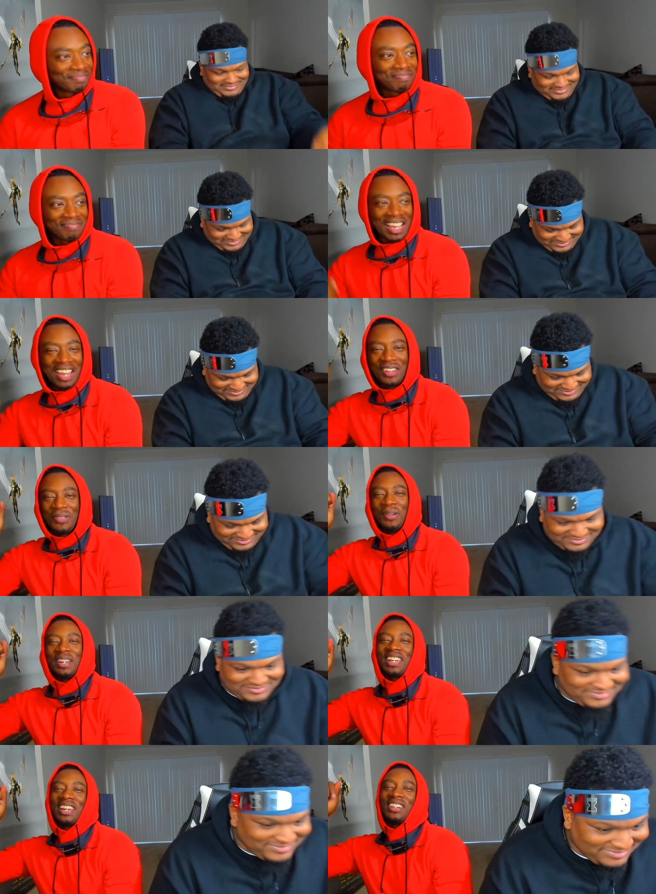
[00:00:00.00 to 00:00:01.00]
Speaker 1: but
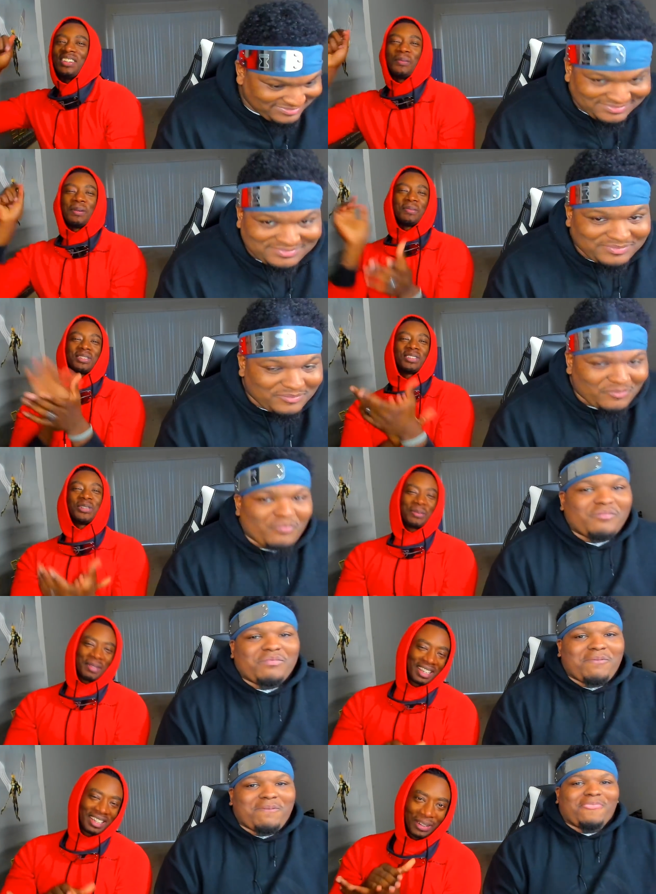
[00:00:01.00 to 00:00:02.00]
yeah, dope episode,
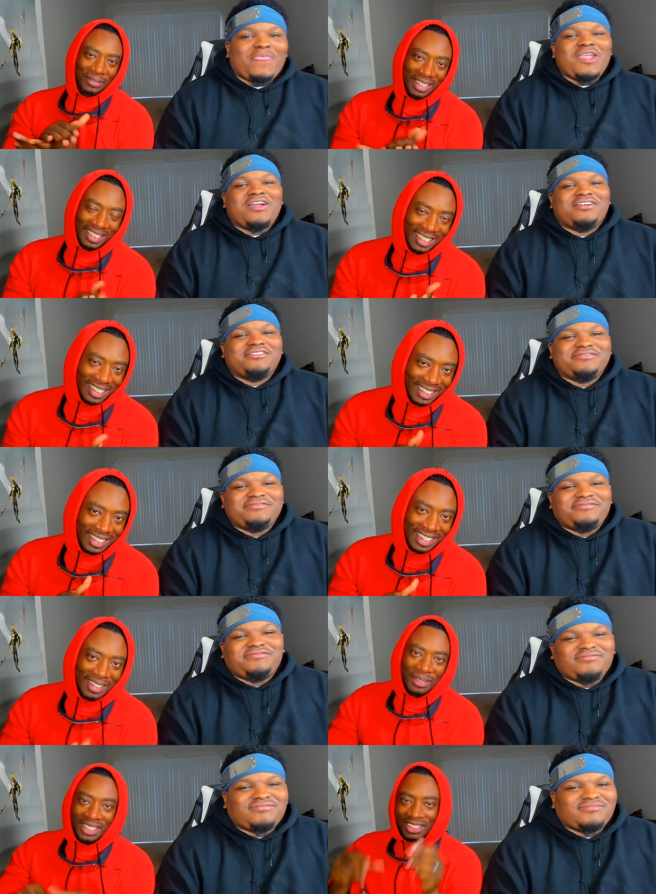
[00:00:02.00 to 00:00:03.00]
man. Don't forget to like,
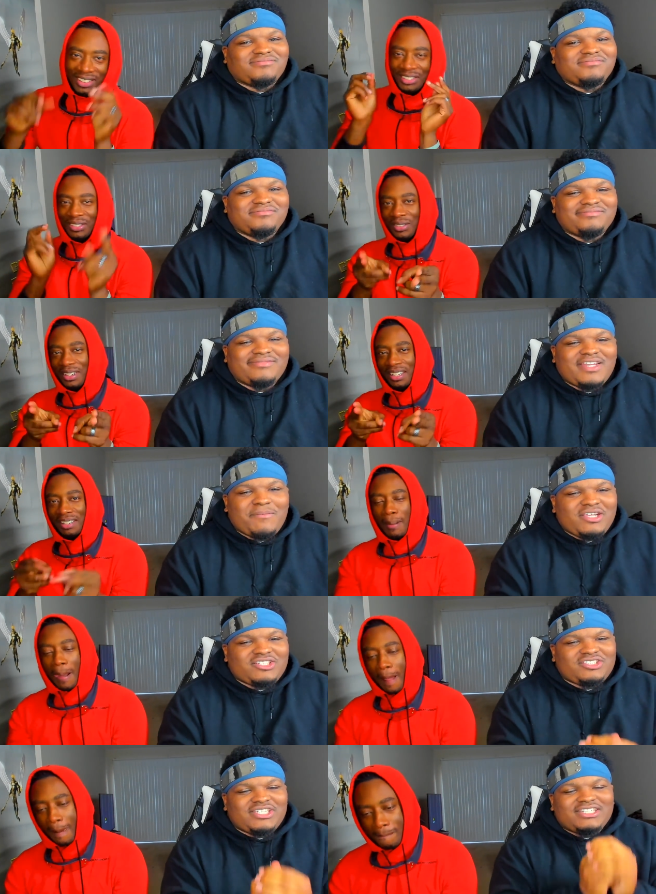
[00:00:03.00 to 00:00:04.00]
comment, and subscribe.
Speaker 2: Make sure
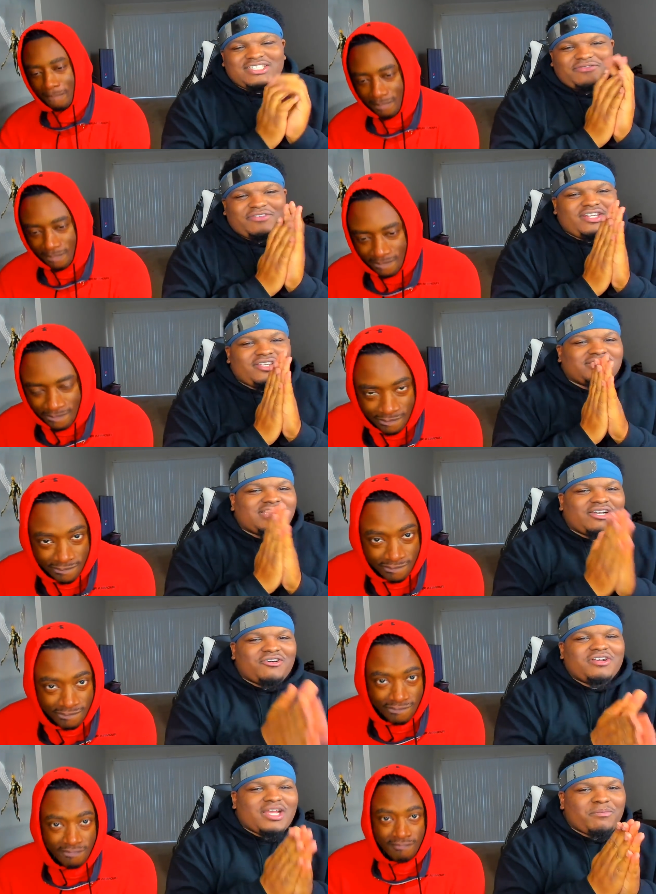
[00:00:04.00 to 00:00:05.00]
you check these videos out
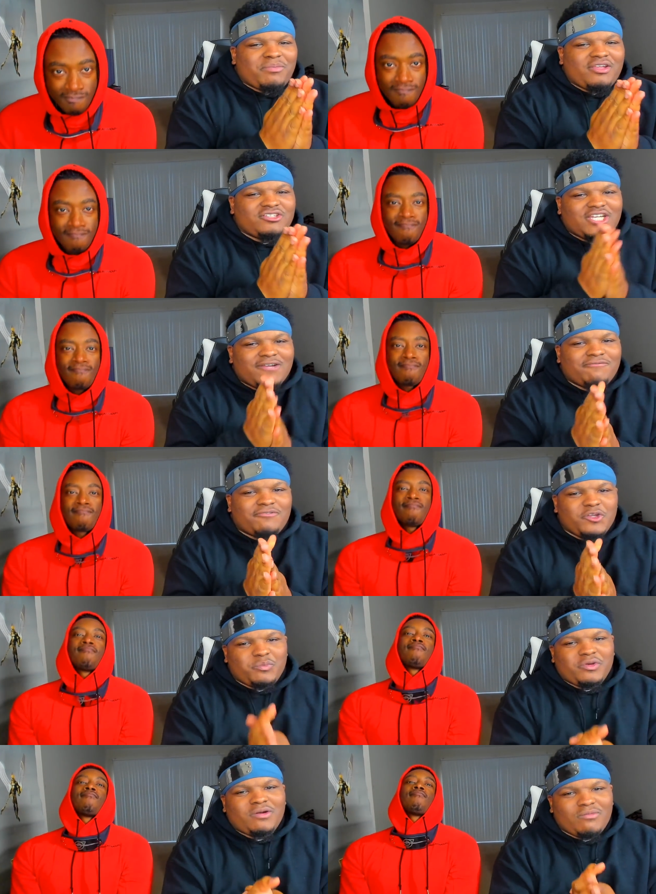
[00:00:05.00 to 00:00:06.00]
on our Patreon before you
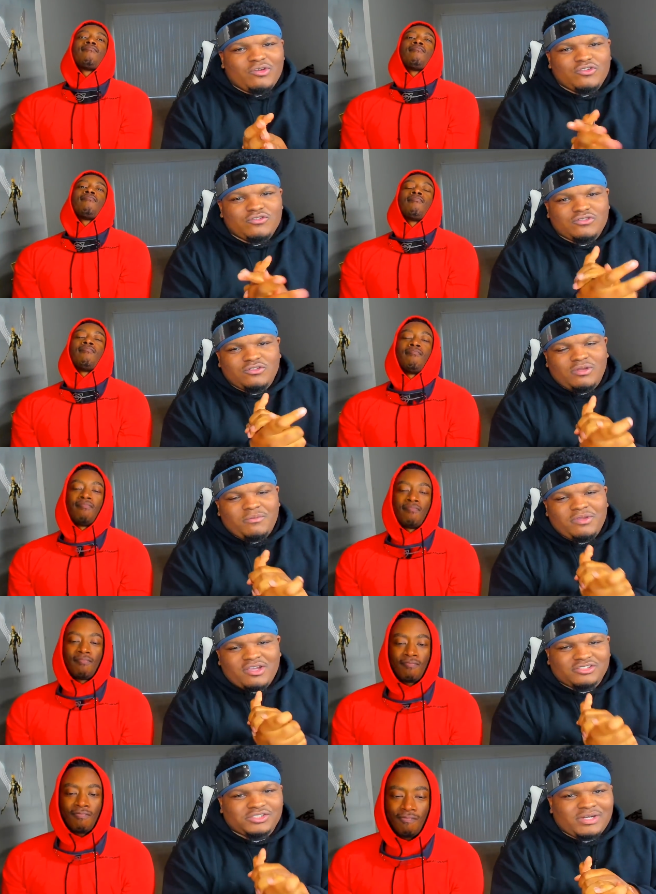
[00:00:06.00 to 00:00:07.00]
put them on YouTube. And we
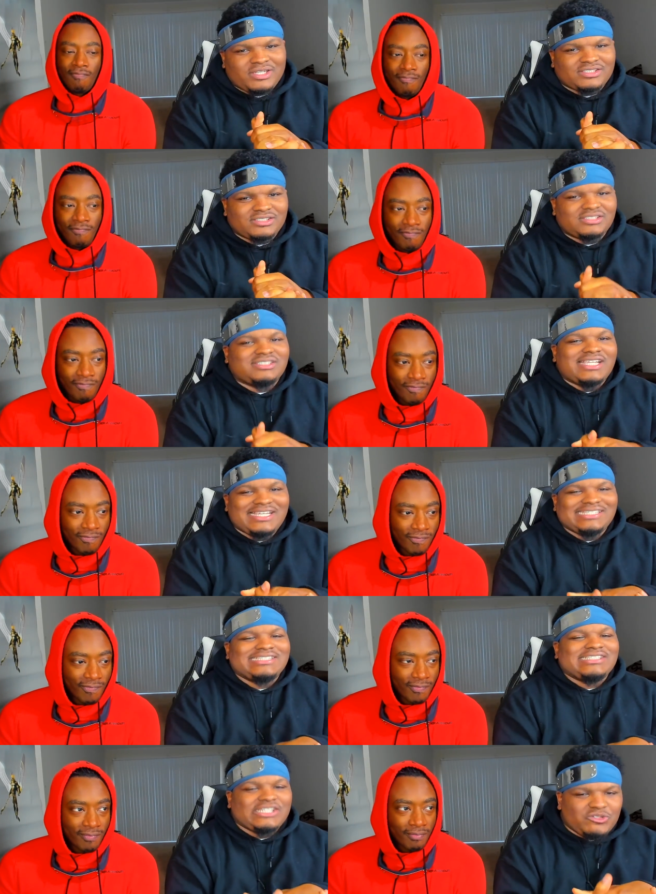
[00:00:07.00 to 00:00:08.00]
also watch
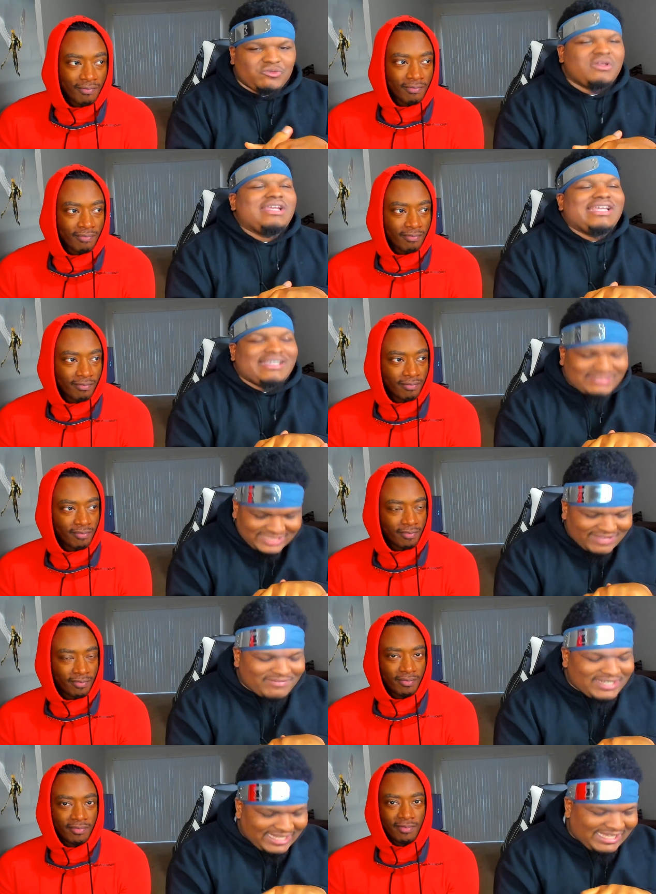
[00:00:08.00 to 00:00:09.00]
season two of
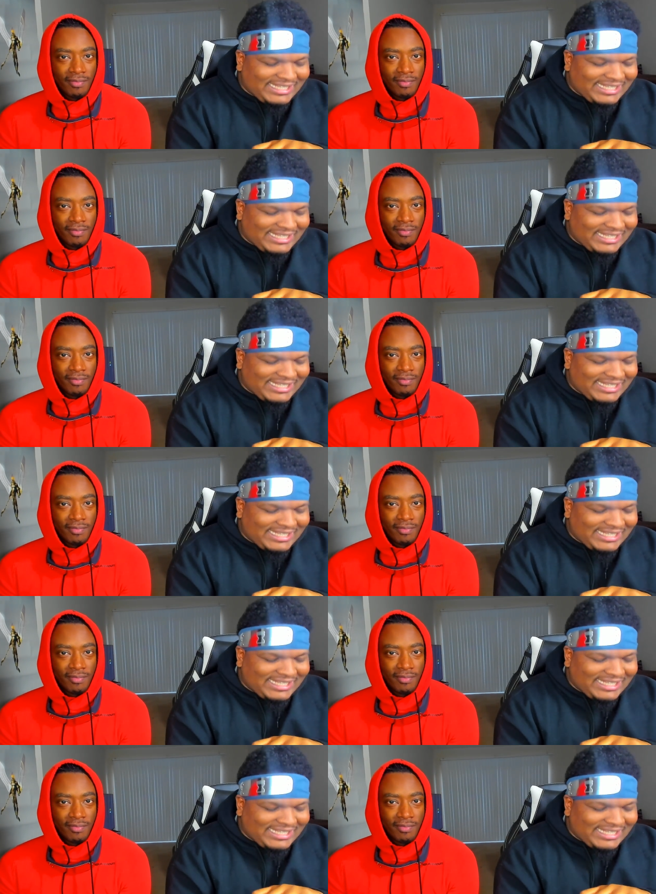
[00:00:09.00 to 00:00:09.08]
Seven Deadly